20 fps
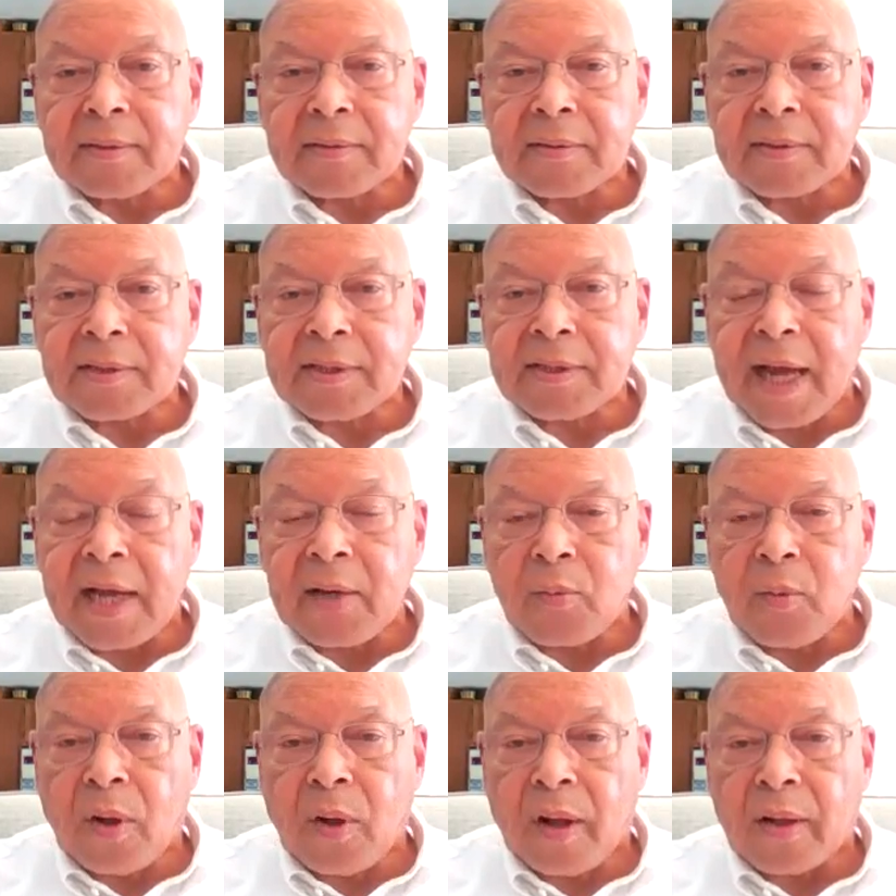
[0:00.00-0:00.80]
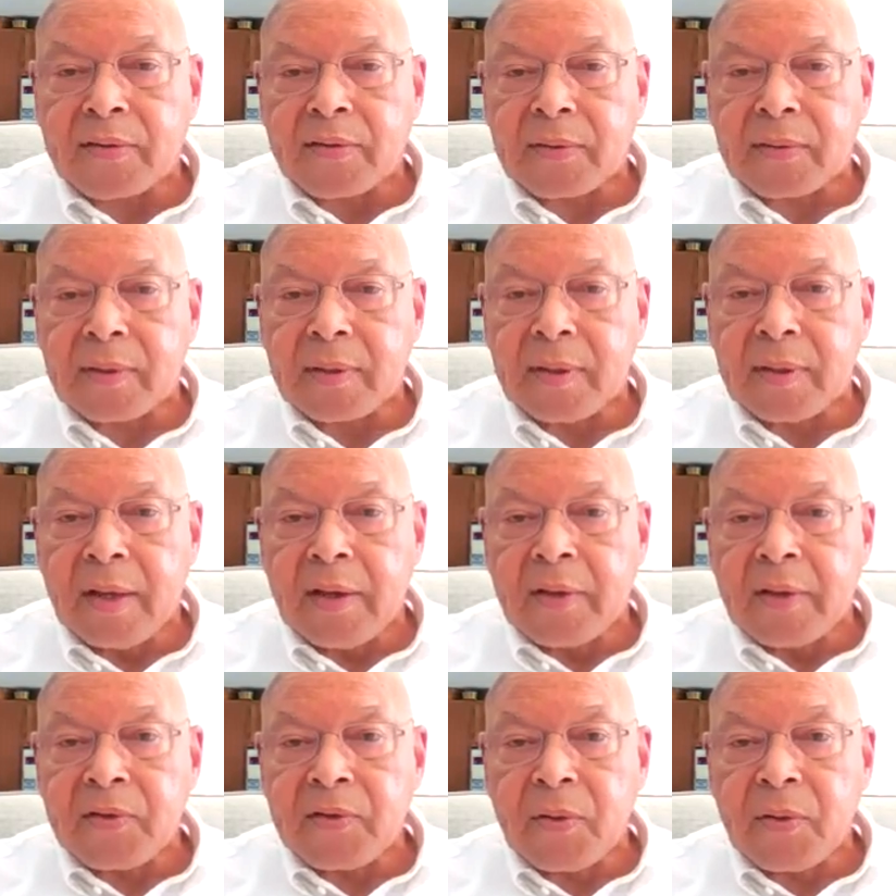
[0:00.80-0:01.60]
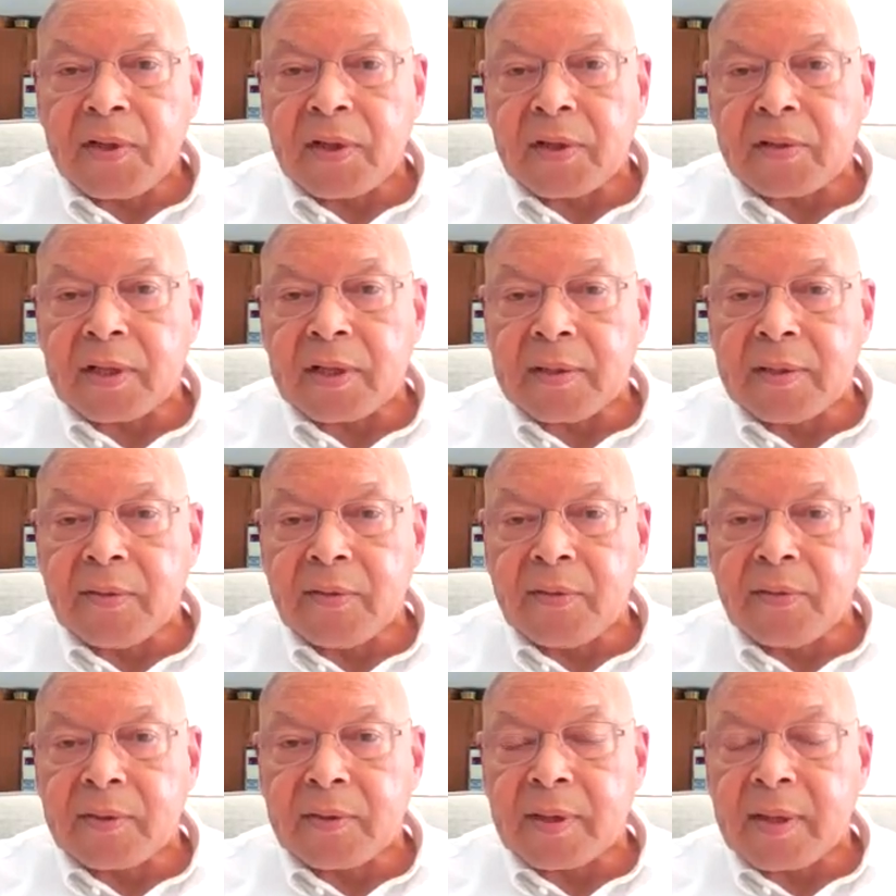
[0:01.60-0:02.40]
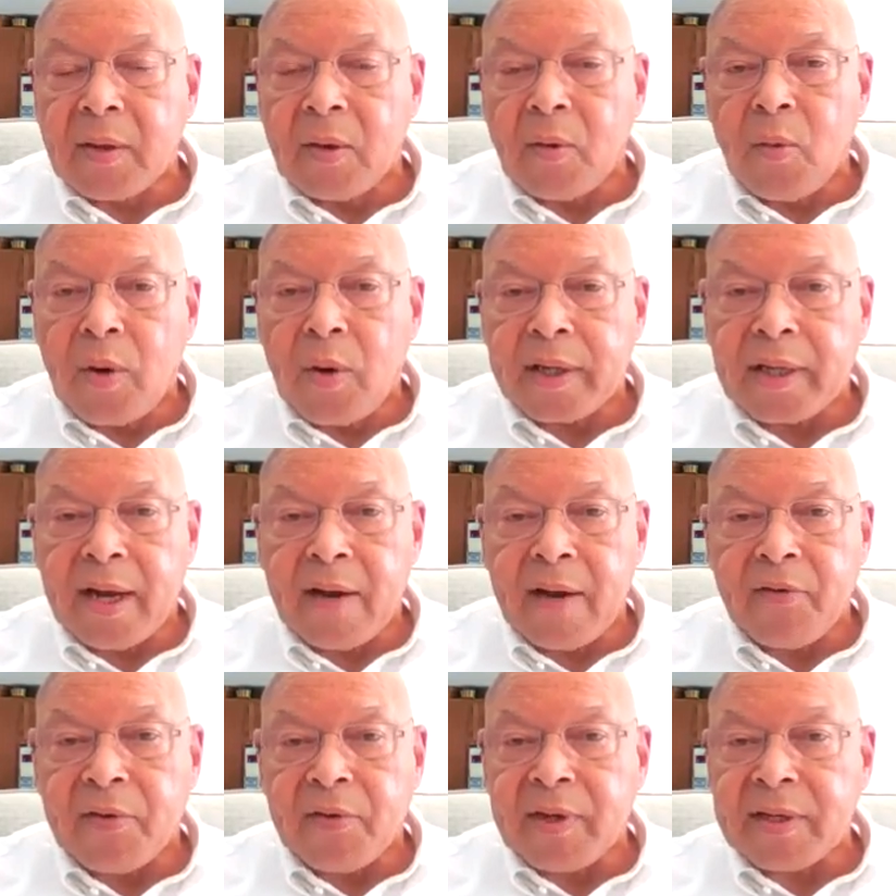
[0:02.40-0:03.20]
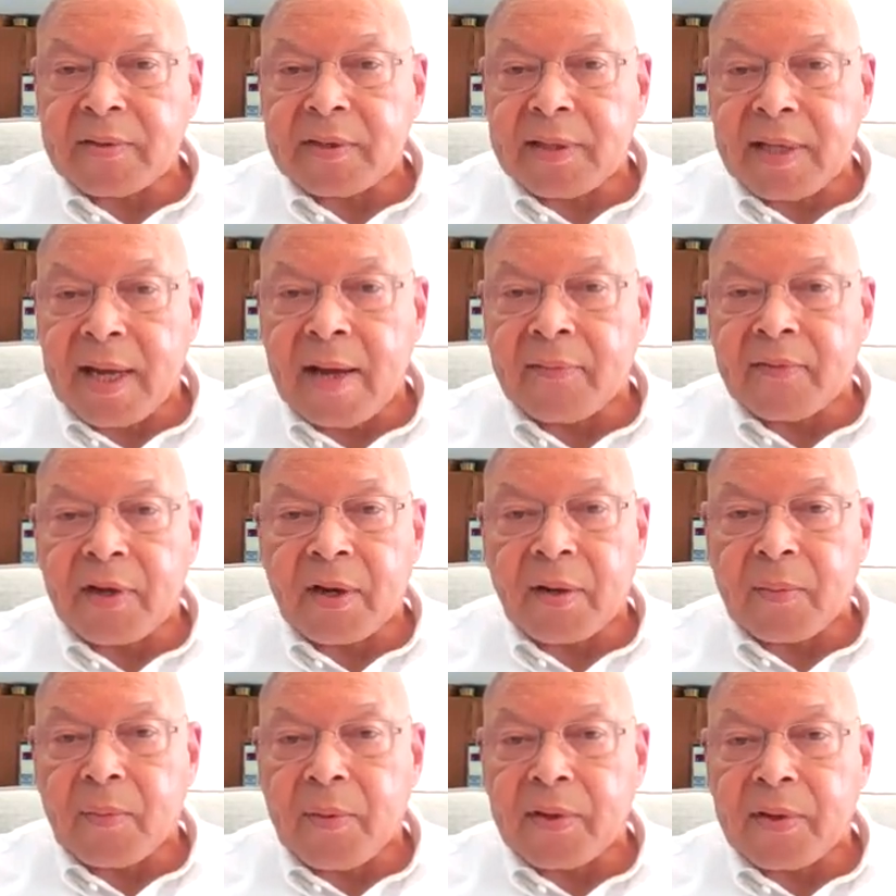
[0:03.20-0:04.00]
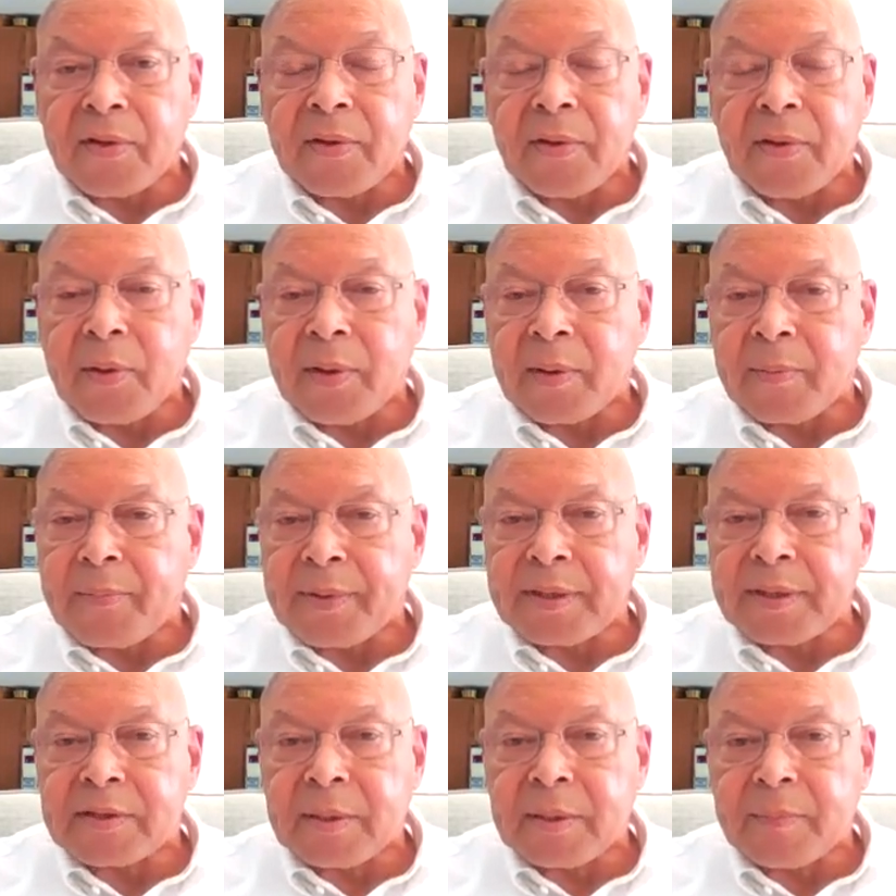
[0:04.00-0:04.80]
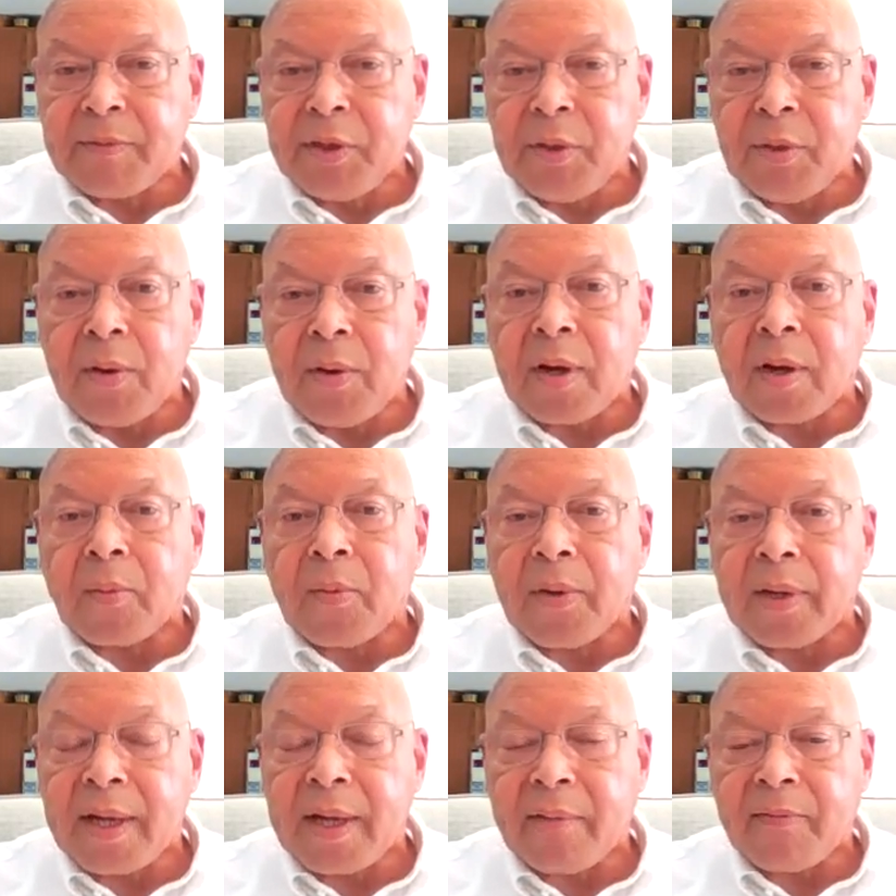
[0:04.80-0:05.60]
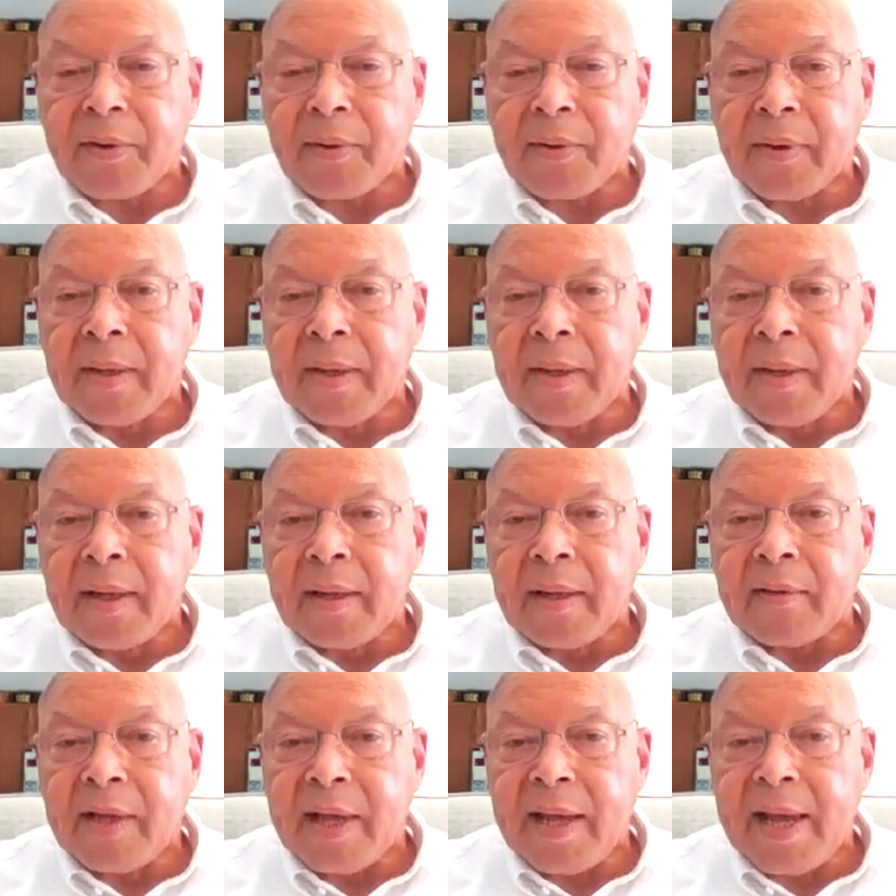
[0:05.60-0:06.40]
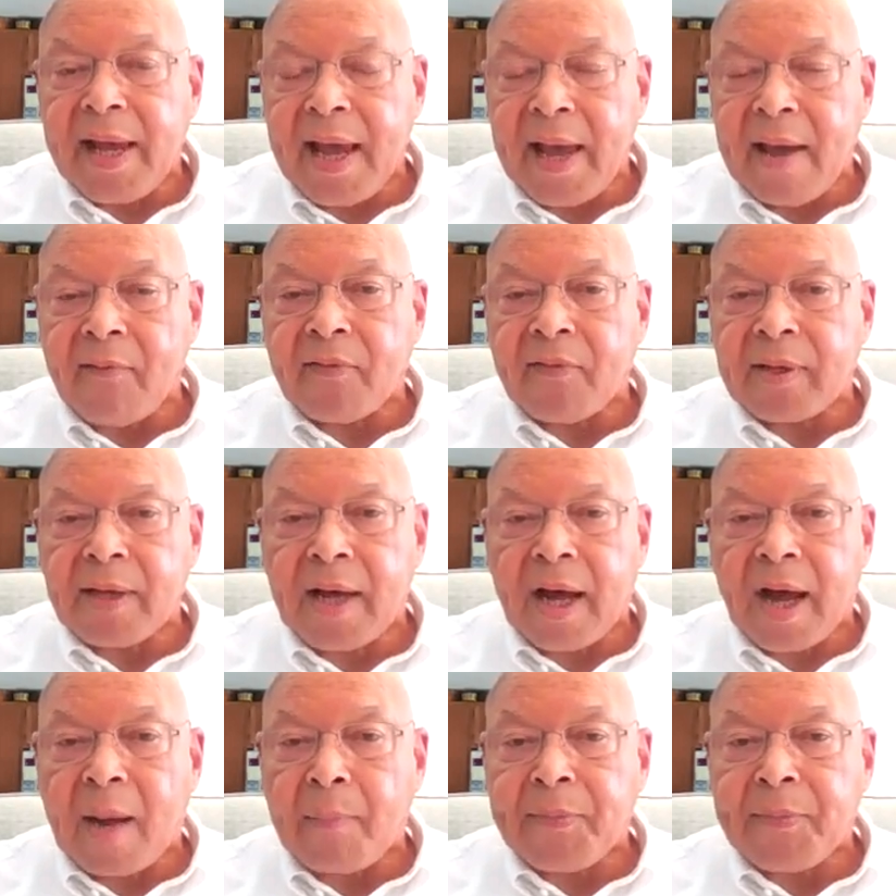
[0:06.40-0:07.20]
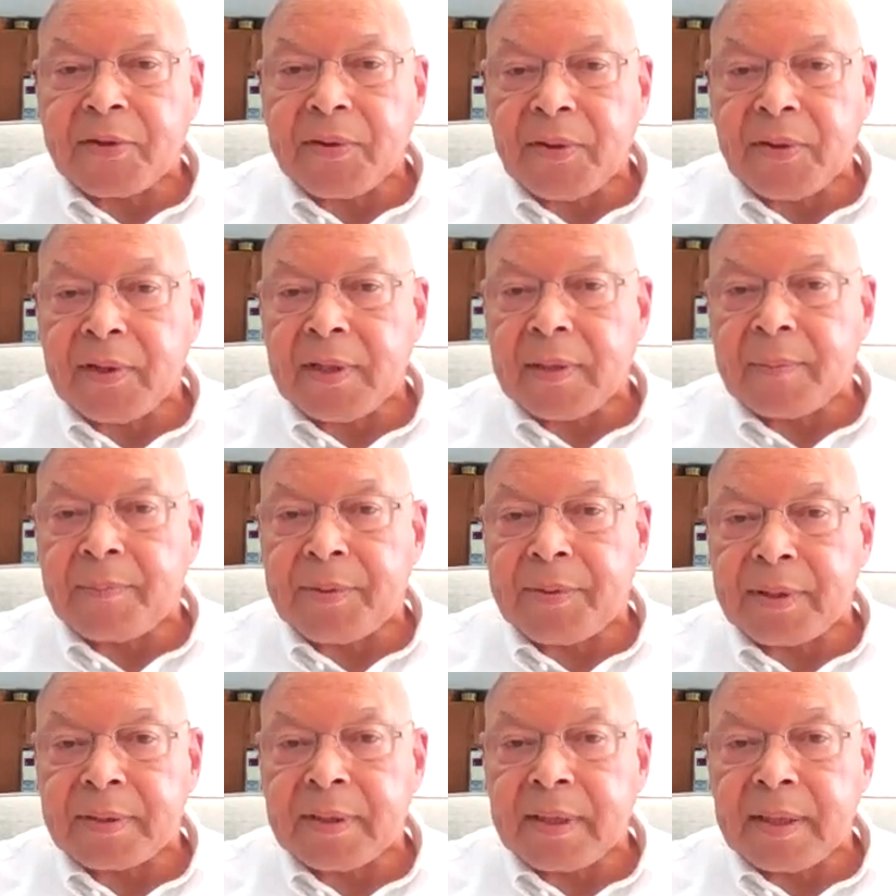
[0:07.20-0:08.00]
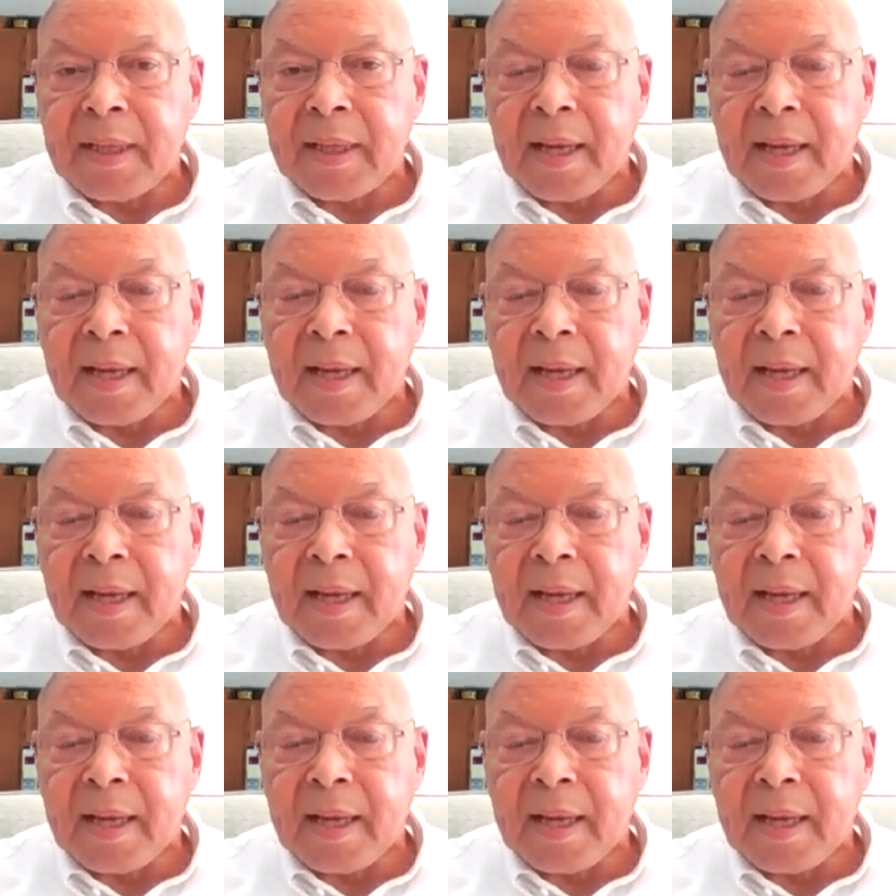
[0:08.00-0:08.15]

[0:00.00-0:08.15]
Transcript: sidewalks so that whatever is down there, whether you were putting some new or whatever, they have an opportunity to put